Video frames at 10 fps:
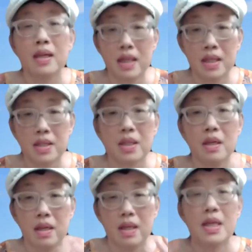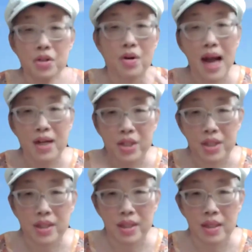is
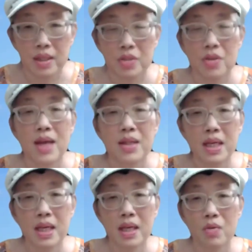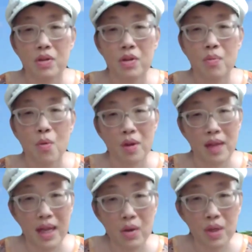interaction, so that the kid will learn more
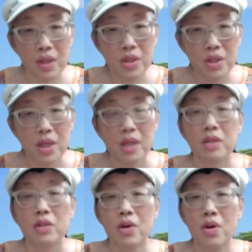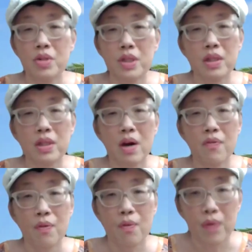language, learn to
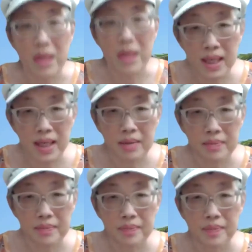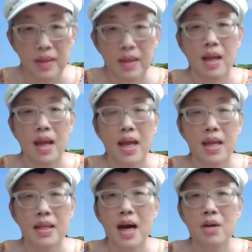love reading.
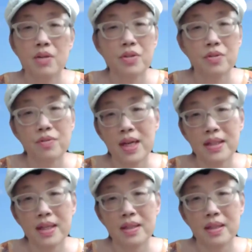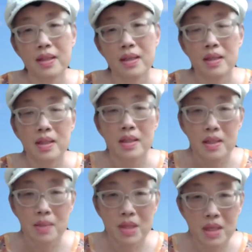And I also read that
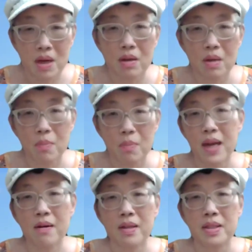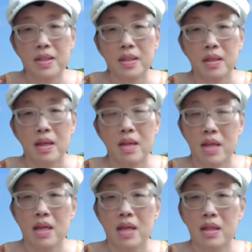some of the younger parents
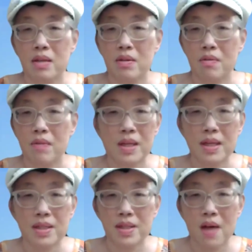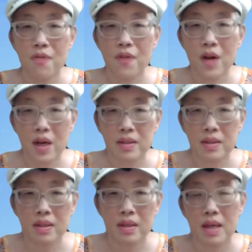think that reading is not fun,
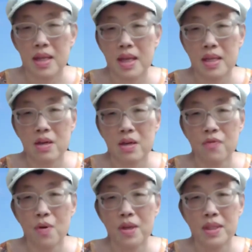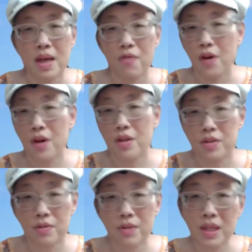and then therefore it's not fun
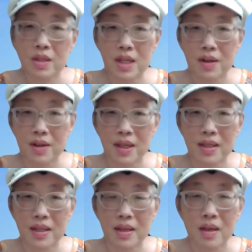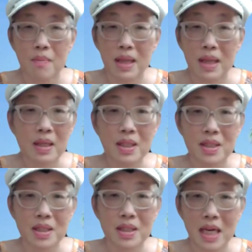to read to their kid, mainly because
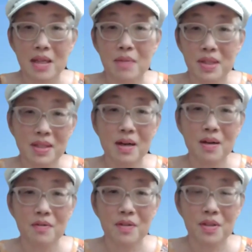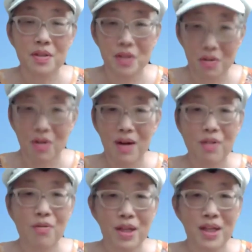they themselves don't know how to
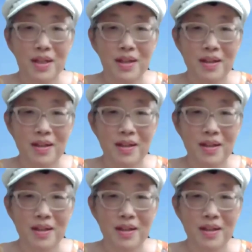read.